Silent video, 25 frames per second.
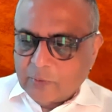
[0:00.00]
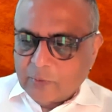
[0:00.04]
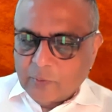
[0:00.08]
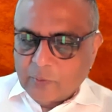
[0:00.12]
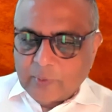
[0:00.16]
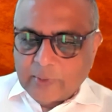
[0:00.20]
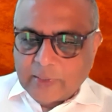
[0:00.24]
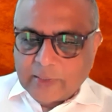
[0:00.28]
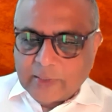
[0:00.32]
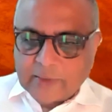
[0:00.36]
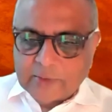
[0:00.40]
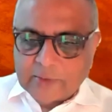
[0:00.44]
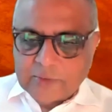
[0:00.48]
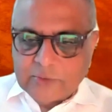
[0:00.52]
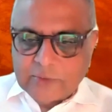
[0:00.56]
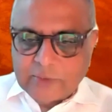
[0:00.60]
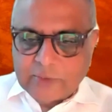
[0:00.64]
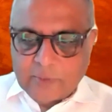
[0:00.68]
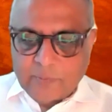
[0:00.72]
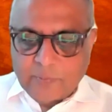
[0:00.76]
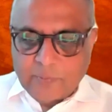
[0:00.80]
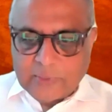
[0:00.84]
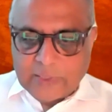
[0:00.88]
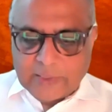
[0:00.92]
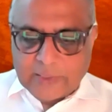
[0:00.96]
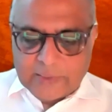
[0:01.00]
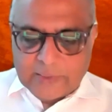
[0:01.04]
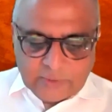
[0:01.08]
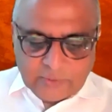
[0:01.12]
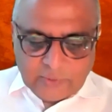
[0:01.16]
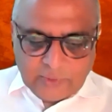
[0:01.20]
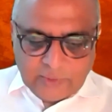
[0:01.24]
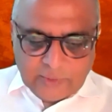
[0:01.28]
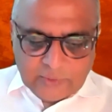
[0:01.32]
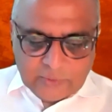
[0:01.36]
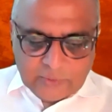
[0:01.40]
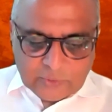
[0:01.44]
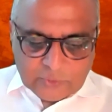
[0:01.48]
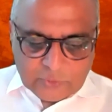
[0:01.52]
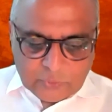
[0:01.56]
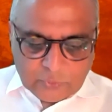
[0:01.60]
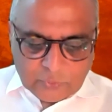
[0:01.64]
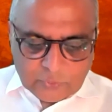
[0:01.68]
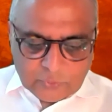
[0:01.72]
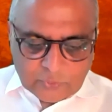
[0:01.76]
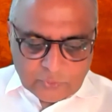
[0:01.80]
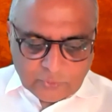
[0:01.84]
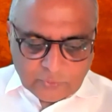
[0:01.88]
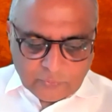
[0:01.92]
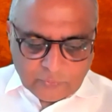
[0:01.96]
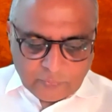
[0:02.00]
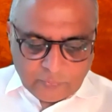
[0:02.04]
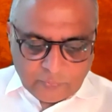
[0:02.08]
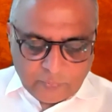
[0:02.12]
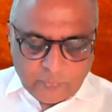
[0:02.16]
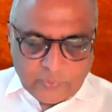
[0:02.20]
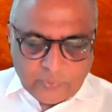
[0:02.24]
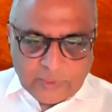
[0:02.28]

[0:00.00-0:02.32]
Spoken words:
go back and share my screen just to sort of